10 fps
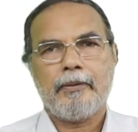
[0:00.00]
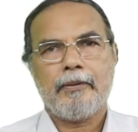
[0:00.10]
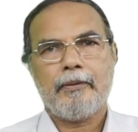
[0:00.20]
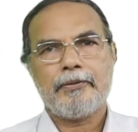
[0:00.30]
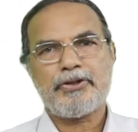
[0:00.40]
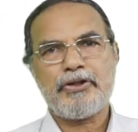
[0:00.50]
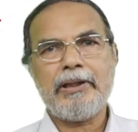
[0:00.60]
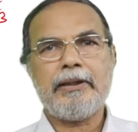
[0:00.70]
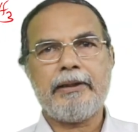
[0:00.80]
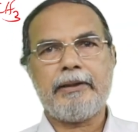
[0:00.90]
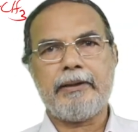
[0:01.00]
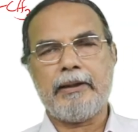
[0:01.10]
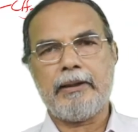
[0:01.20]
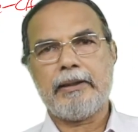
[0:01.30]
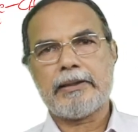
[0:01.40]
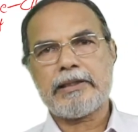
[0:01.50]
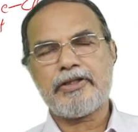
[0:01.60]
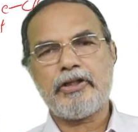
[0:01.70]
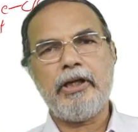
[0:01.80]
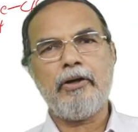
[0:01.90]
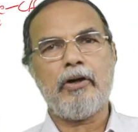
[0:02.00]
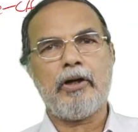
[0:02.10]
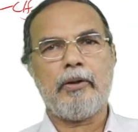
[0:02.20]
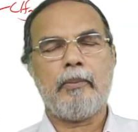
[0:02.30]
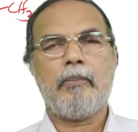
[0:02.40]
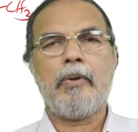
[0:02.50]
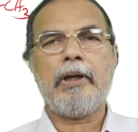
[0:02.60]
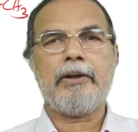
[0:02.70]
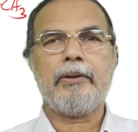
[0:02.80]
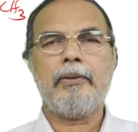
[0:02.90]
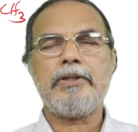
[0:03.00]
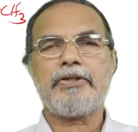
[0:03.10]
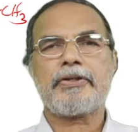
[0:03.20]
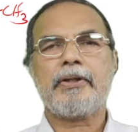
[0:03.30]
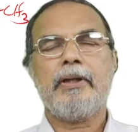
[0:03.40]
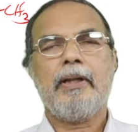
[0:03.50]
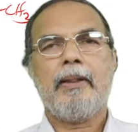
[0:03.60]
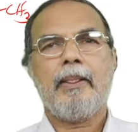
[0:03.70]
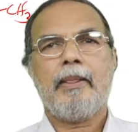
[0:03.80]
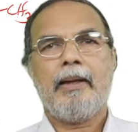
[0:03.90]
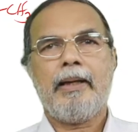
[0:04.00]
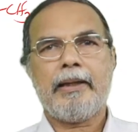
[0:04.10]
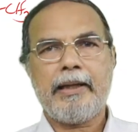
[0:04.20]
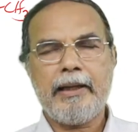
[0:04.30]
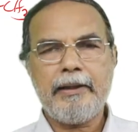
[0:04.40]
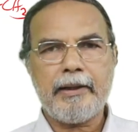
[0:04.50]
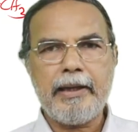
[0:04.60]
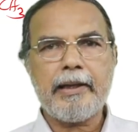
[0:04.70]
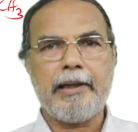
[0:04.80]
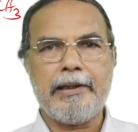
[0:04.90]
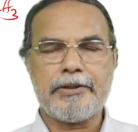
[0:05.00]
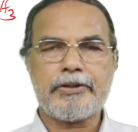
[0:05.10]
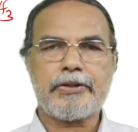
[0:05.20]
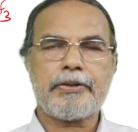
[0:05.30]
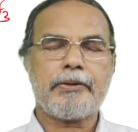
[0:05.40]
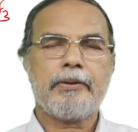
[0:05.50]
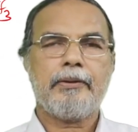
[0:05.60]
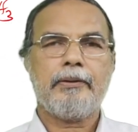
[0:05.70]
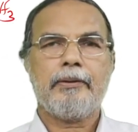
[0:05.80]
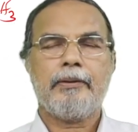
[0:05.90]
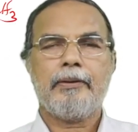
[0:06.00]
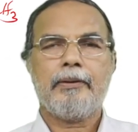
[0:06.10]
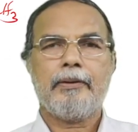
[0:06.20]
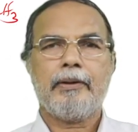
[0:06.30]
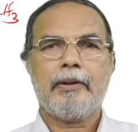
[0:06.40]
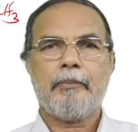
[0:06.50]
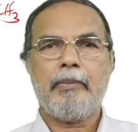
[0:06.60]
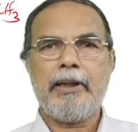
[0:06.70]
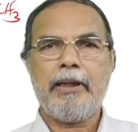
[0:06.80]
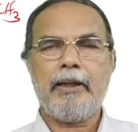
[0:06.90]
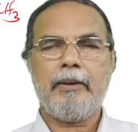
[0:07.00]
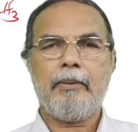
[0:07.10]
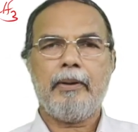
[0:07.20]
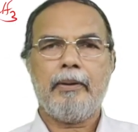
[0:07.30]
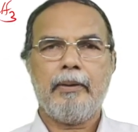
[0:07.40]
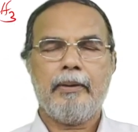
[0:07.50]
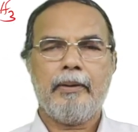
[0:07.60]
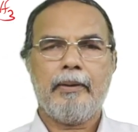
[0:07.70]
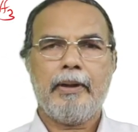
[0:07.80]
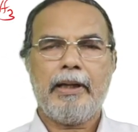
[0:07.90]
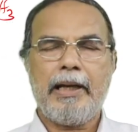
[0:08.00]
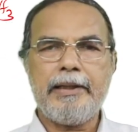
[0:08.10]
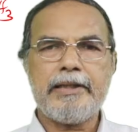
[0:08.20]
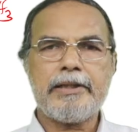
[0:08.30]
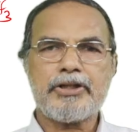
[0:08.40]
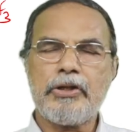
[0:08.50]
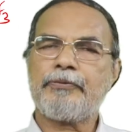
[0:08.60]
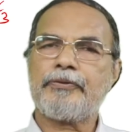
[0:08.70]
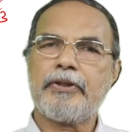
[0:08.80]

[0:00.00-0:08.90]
seen that such enol molecules can rearrange by a hydrogen shift